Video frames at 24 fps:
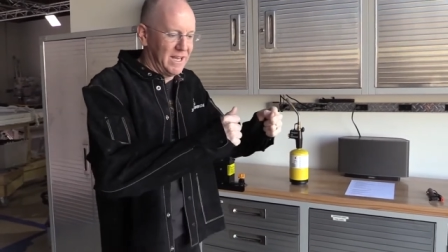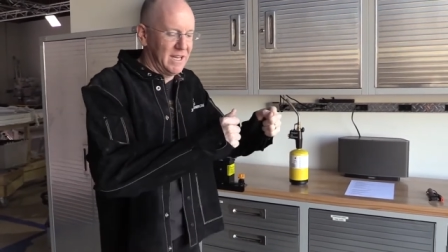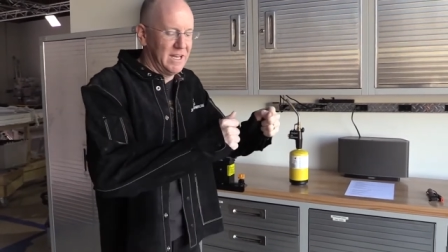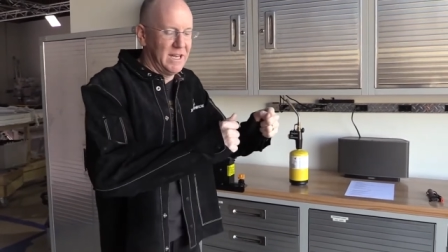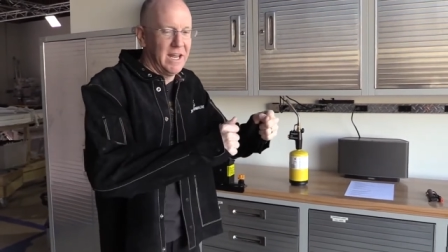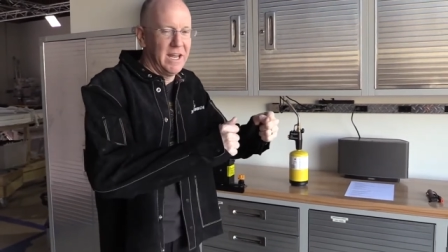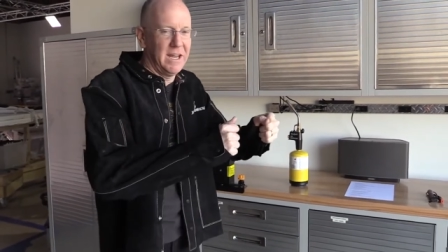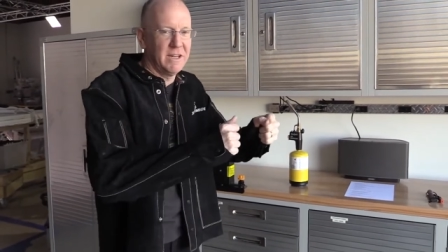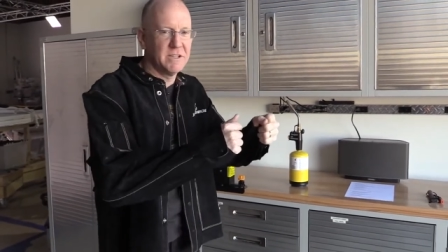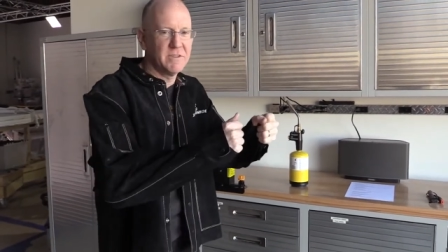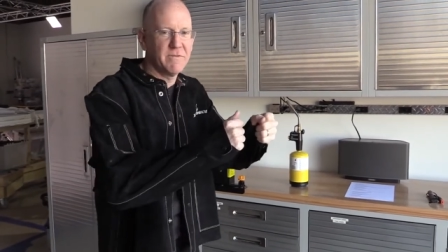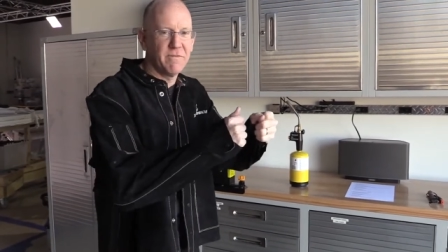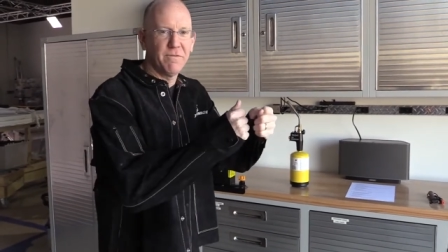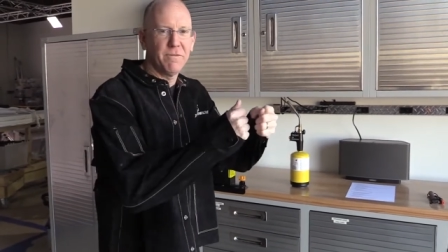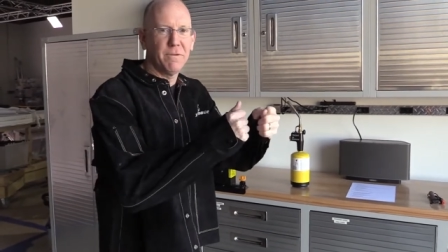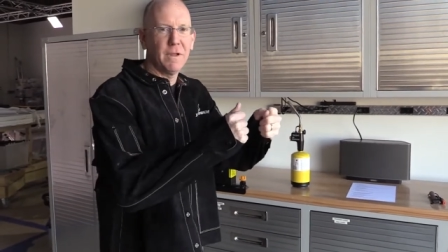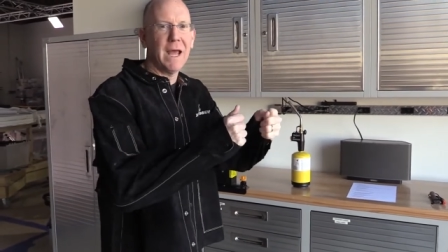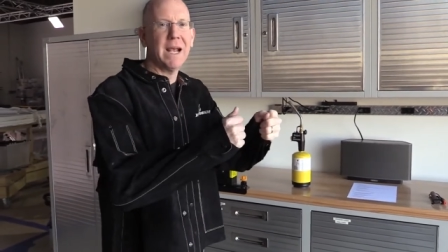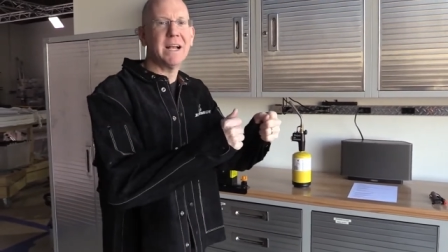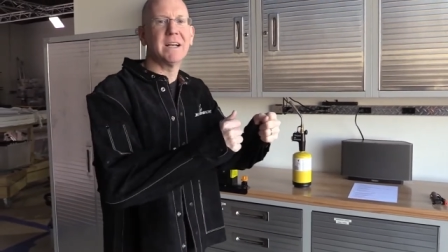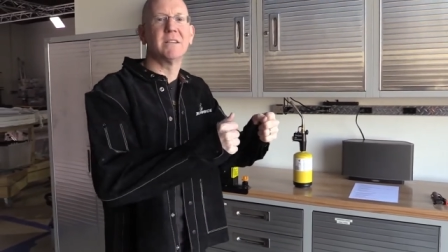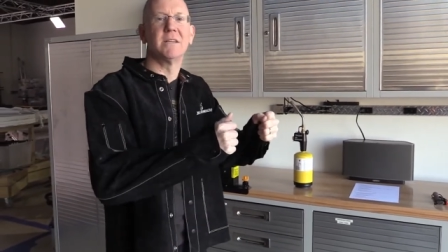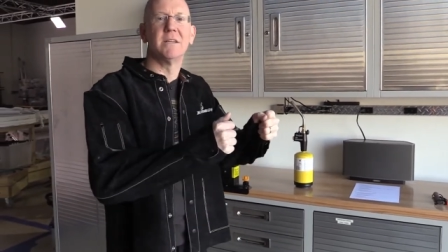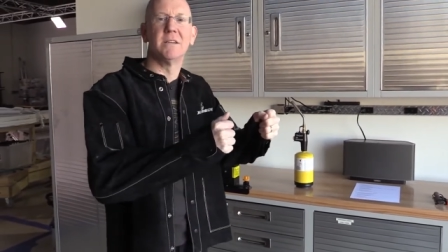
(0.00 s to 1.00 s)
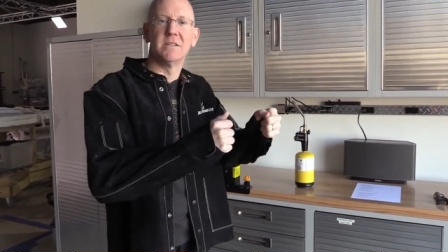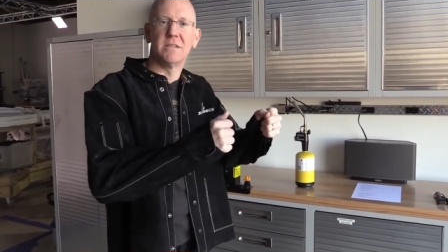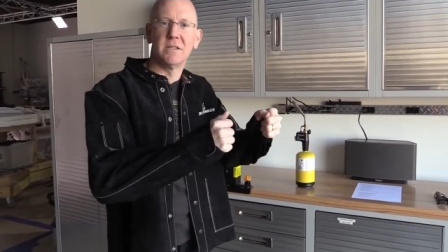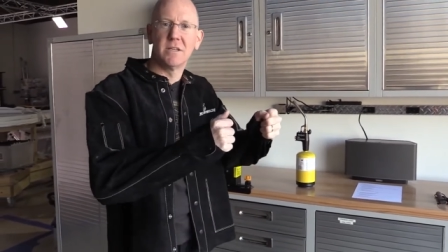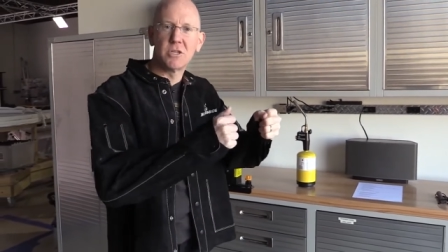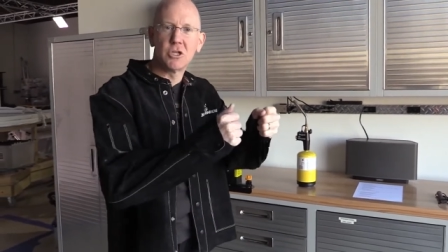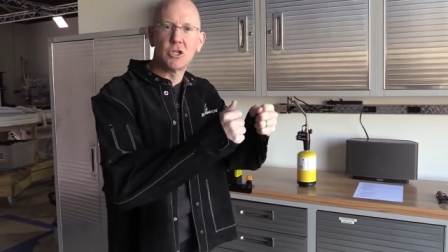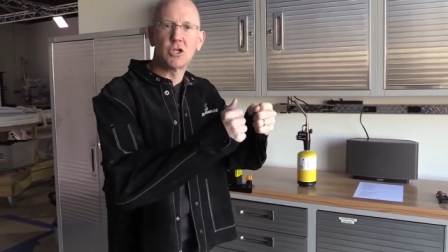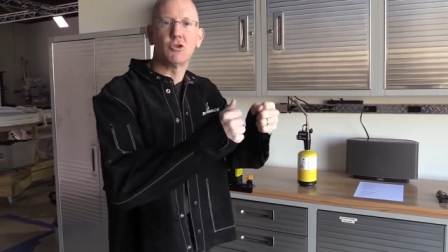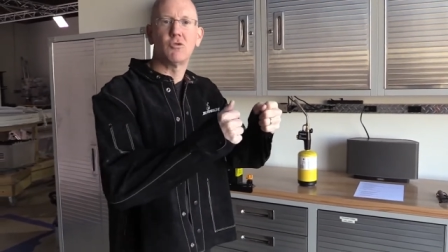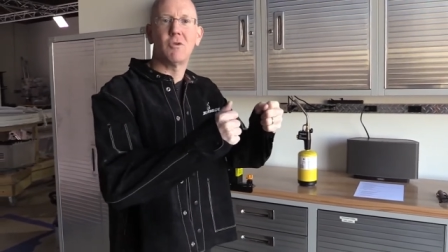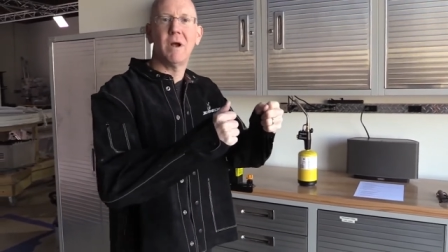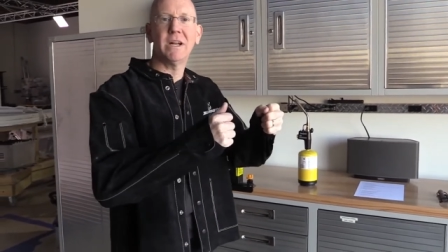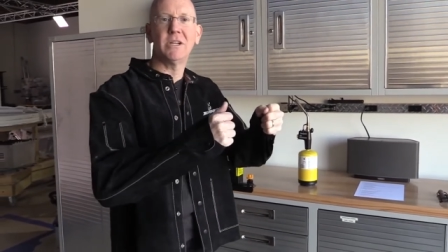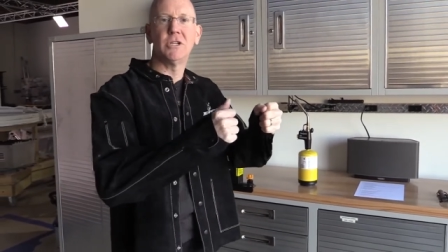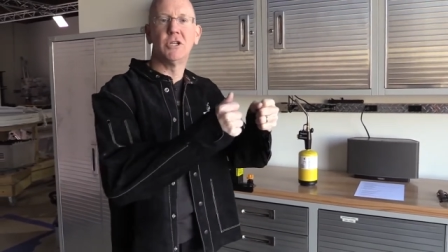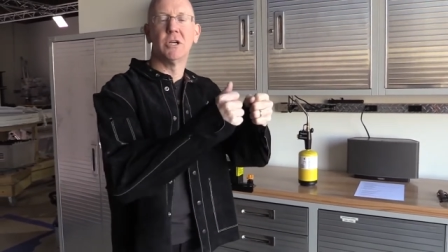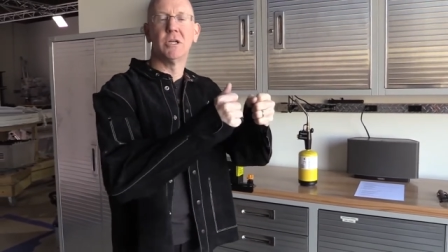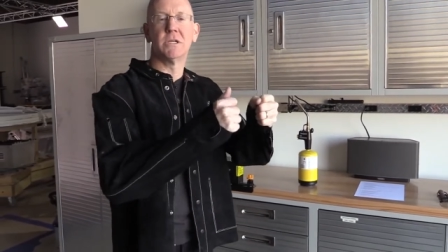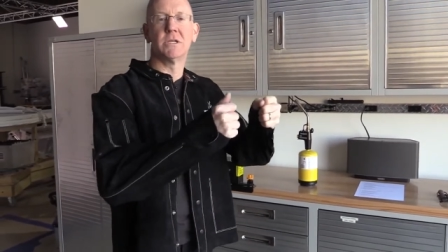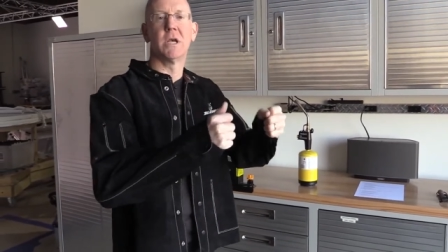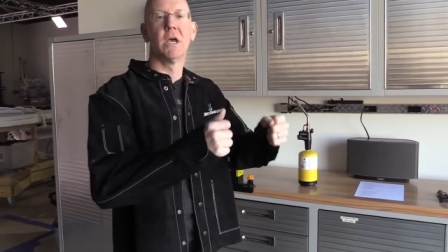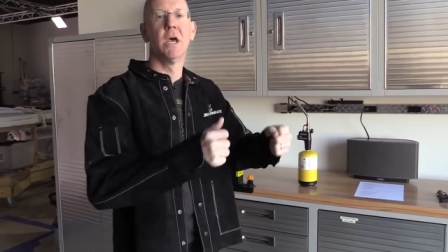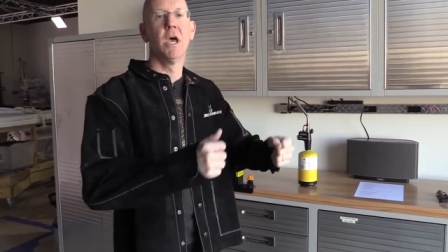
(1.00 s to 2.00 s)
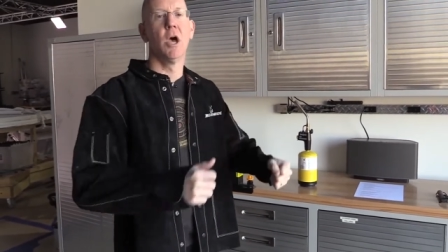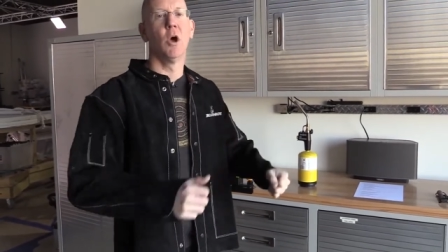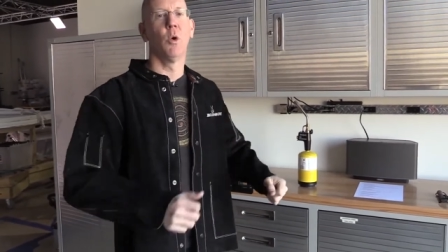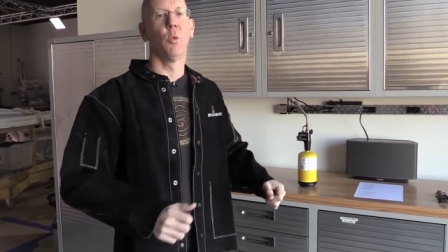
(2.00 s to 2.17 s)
It flexes, it stretches,